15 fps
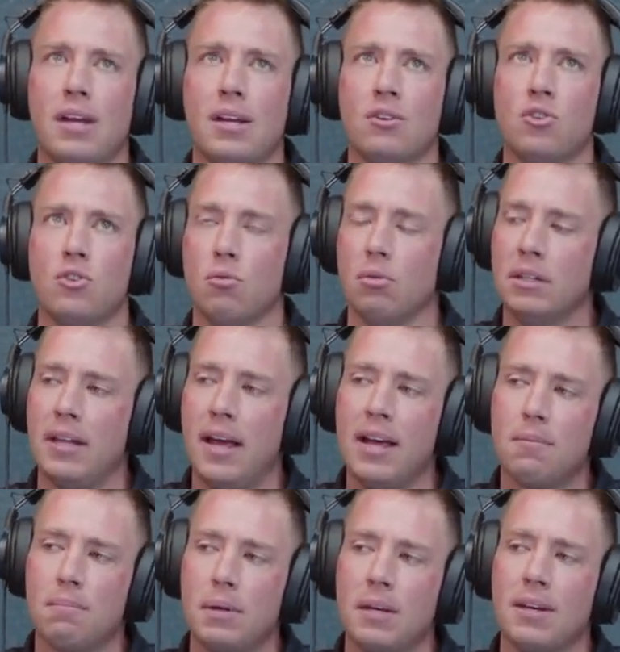enjoyed
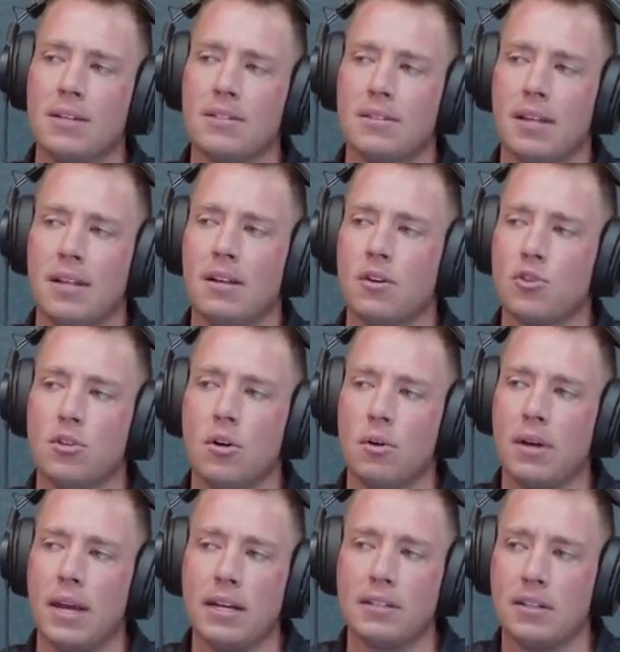that because then there's no
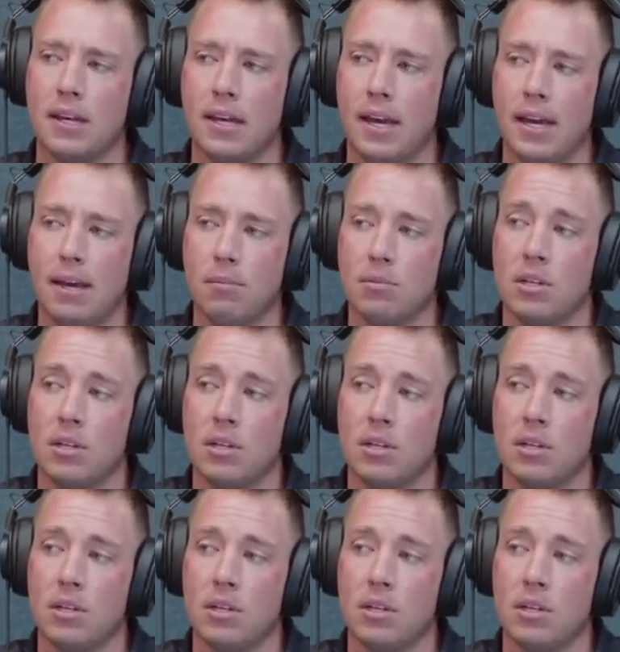guessing games.